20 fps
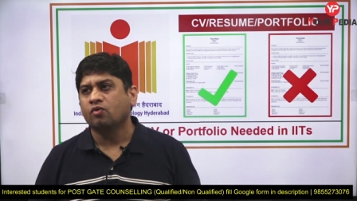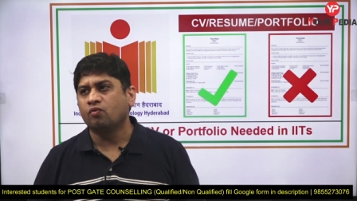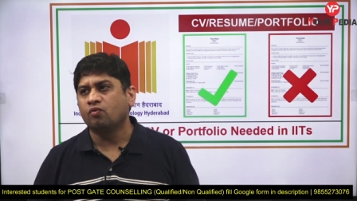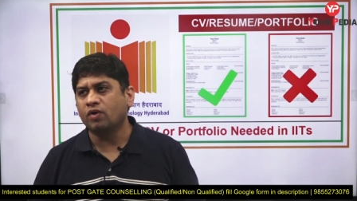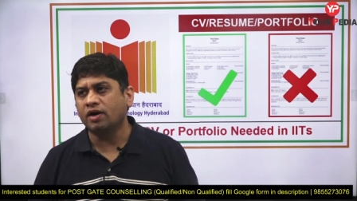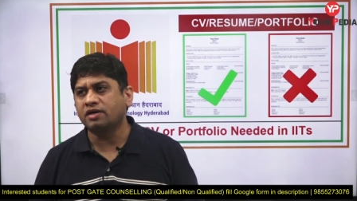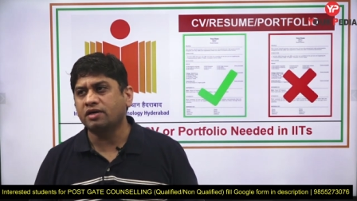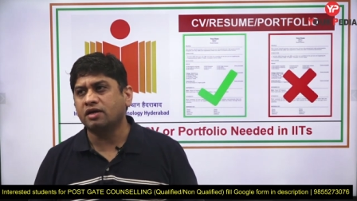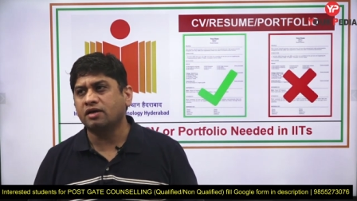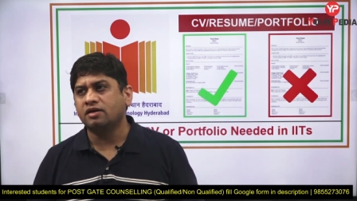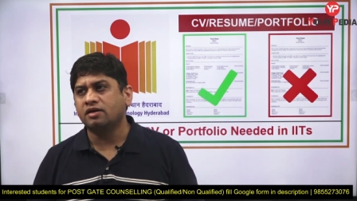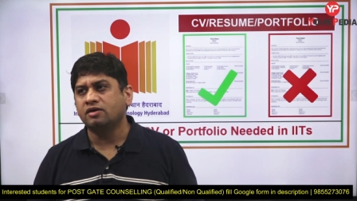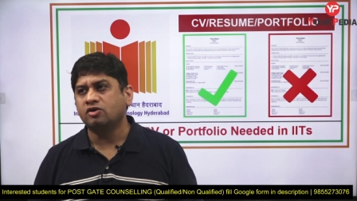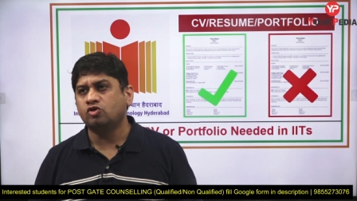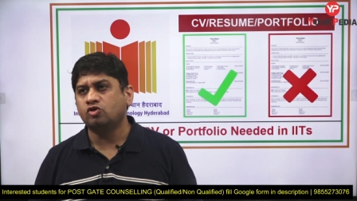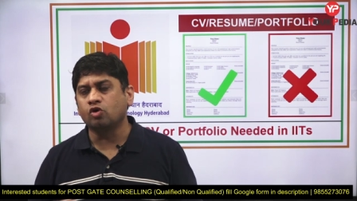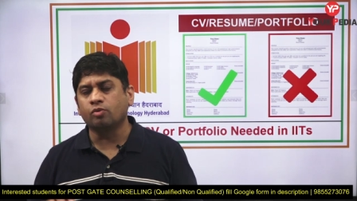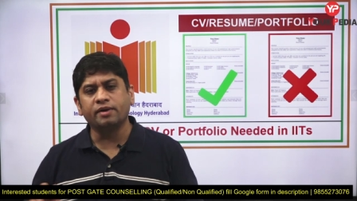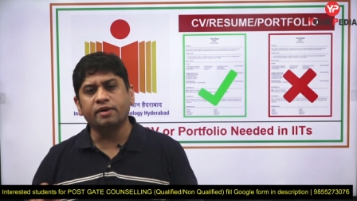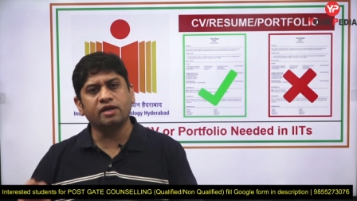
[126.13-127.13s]
what
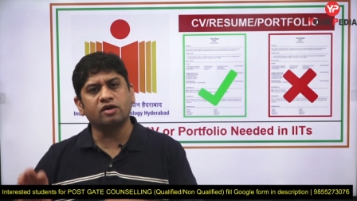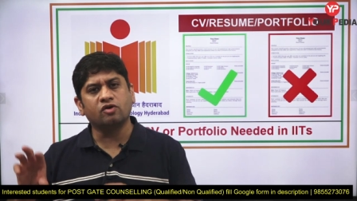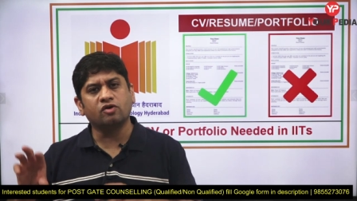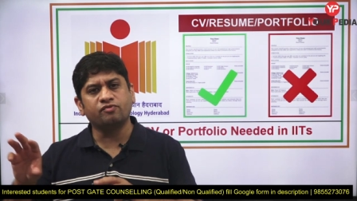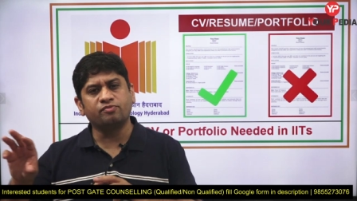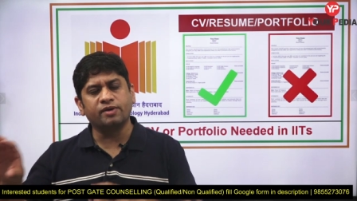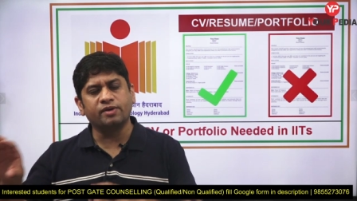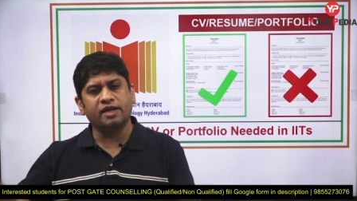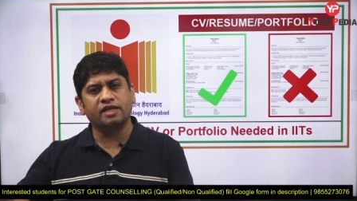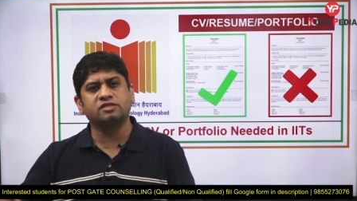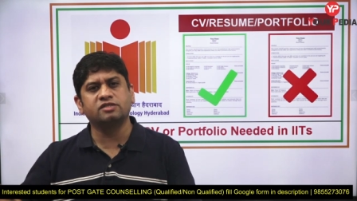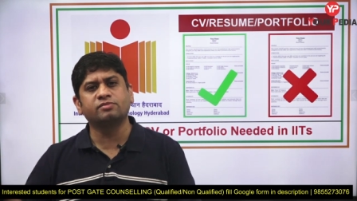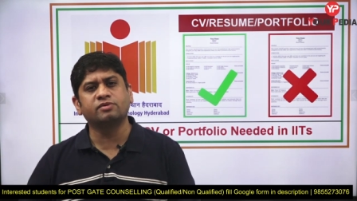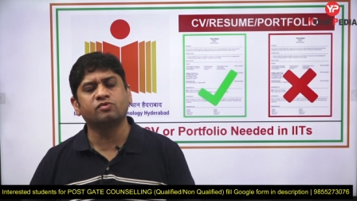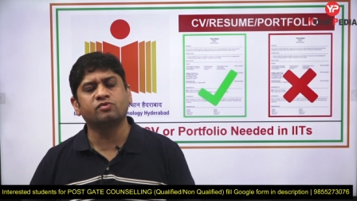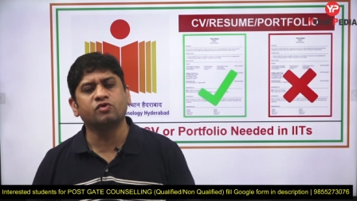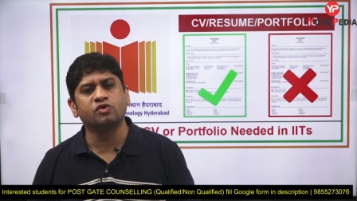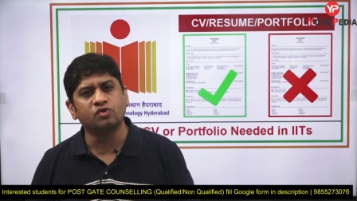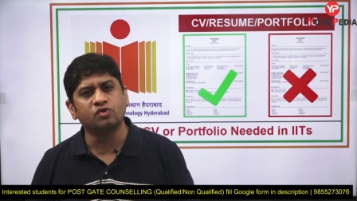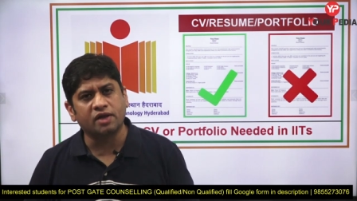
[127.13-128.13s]
domain of
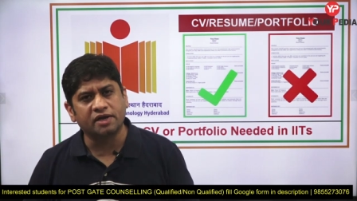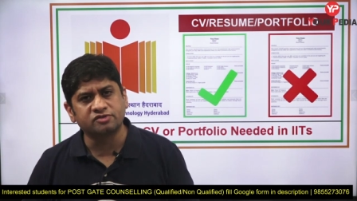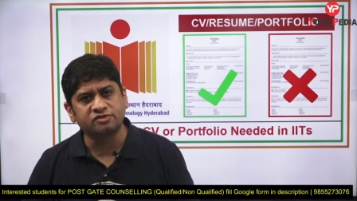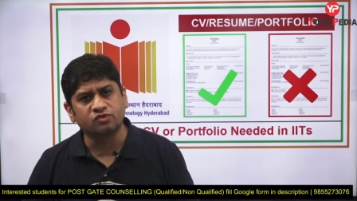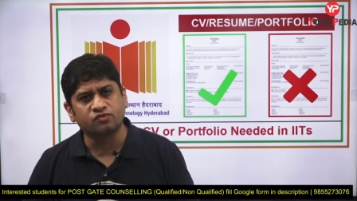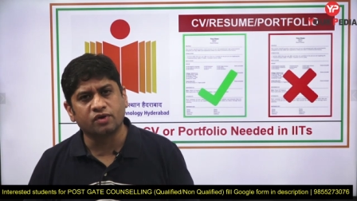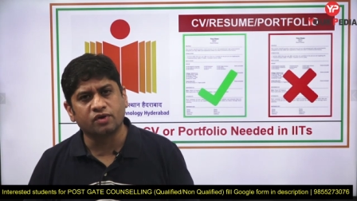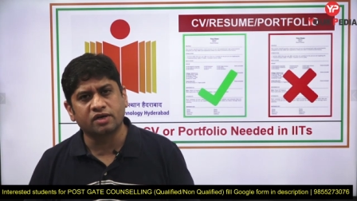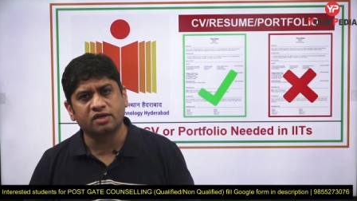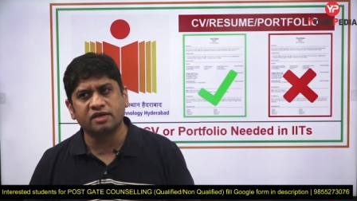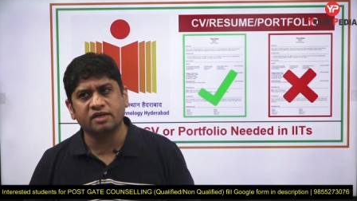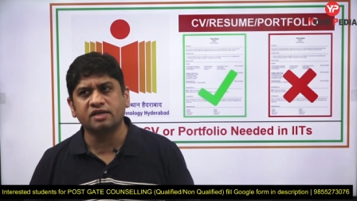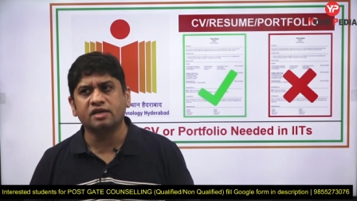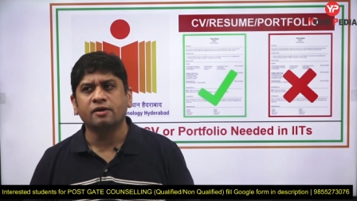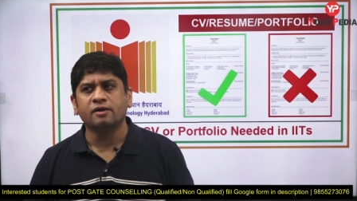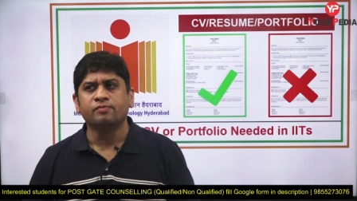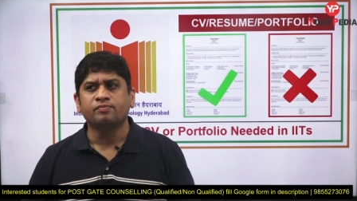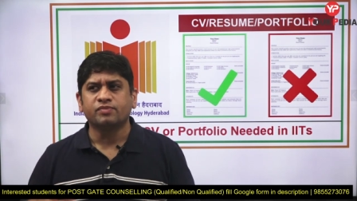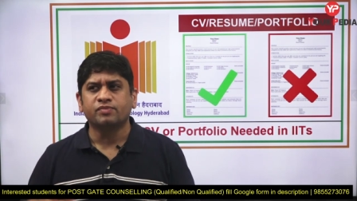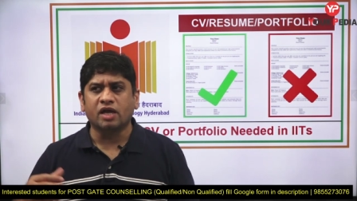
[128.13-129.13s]
management would you like to work in,
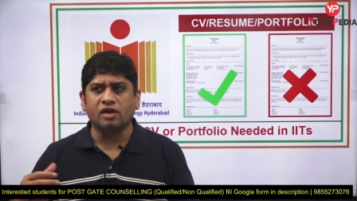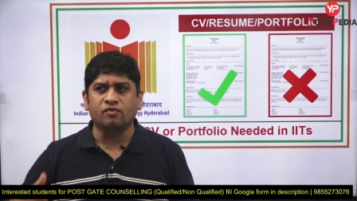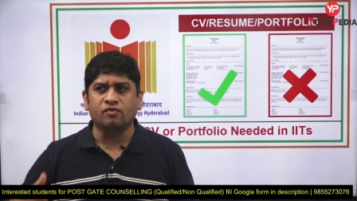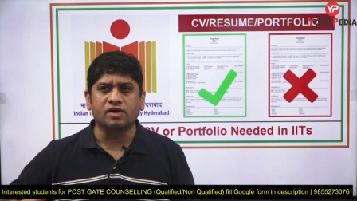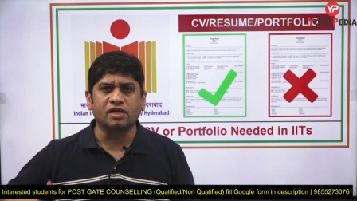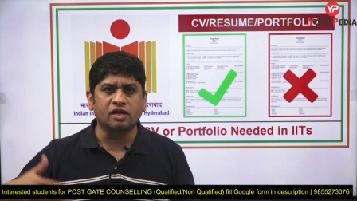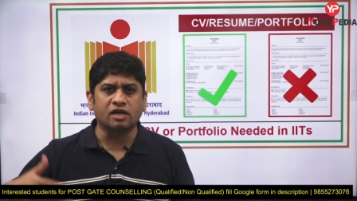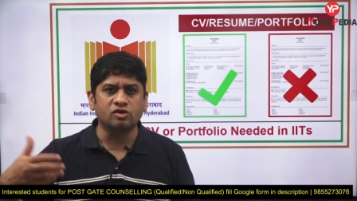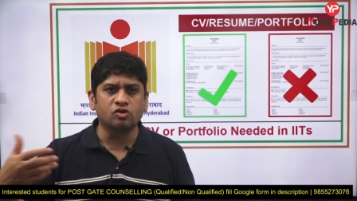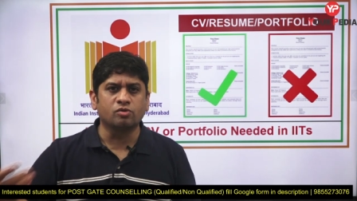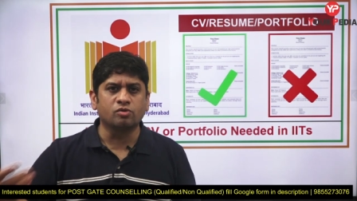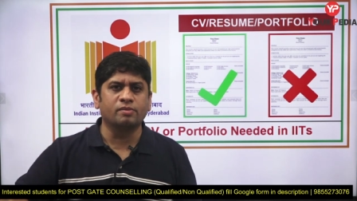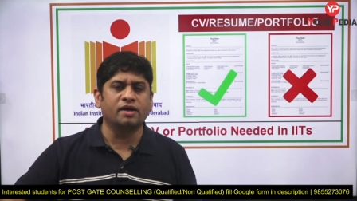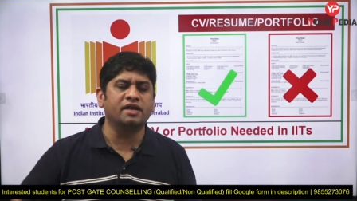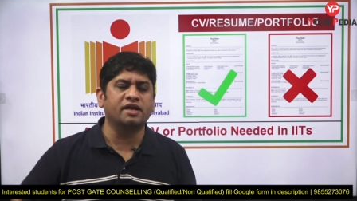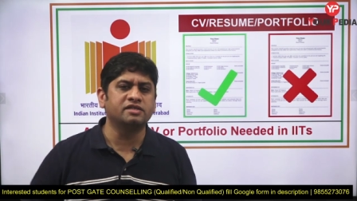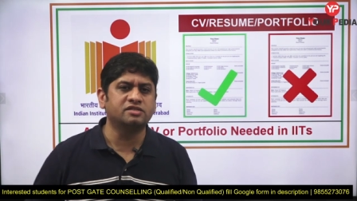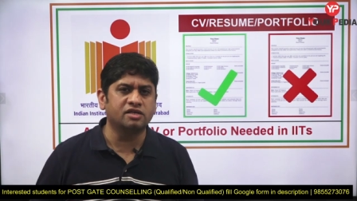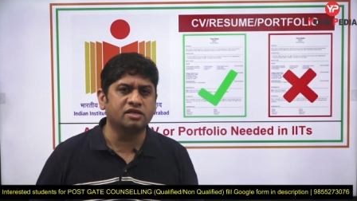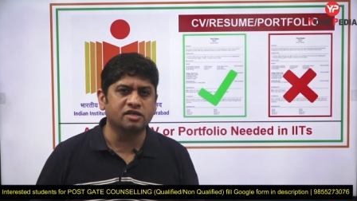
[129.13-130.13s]
and what are your
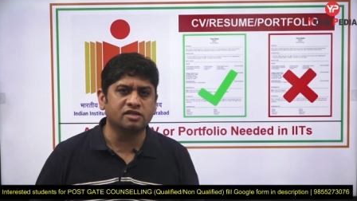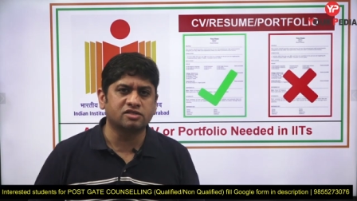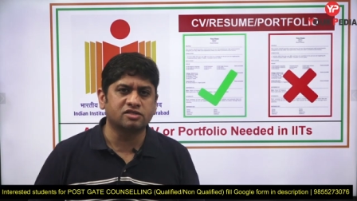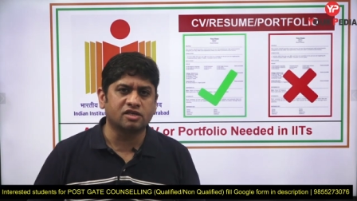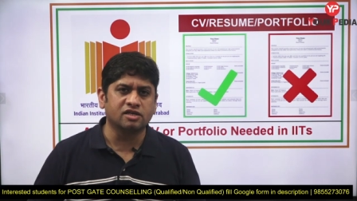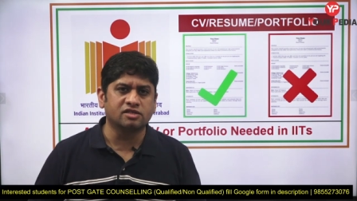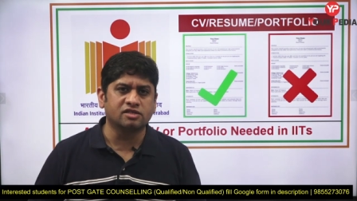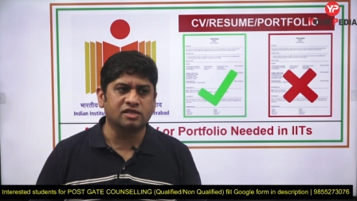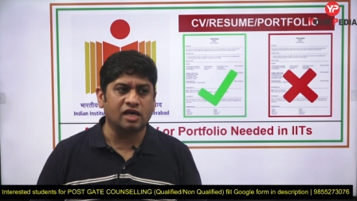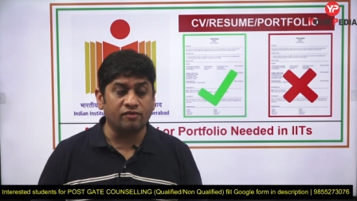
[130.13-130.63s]
managerial skills.